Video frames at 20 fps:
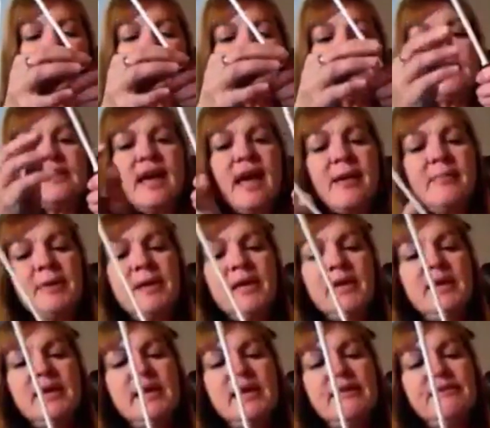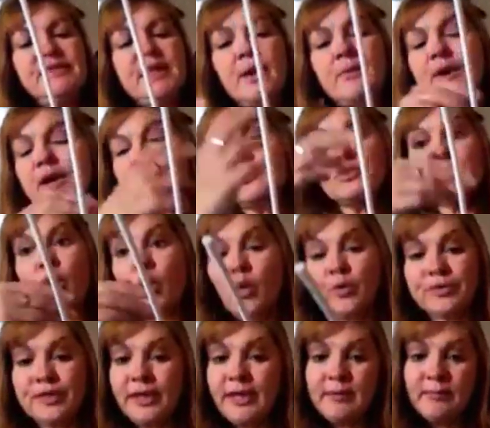up to them. If they want to do the
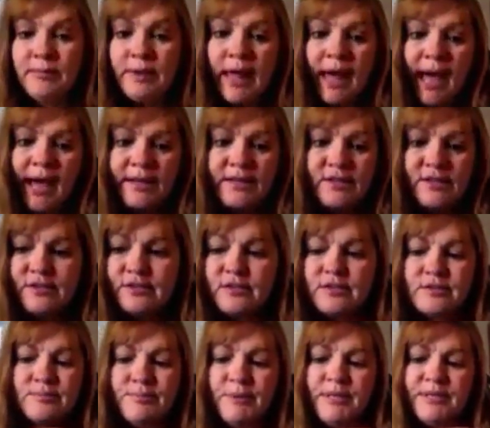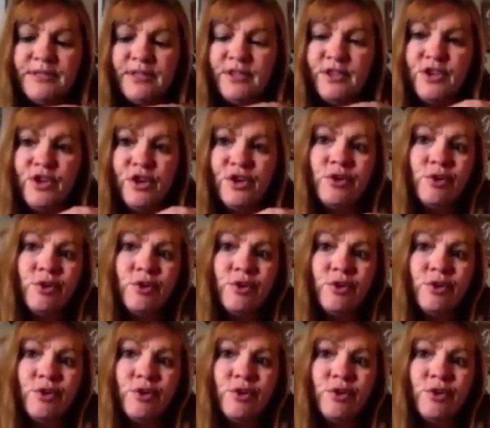whole thing in black just to be secure,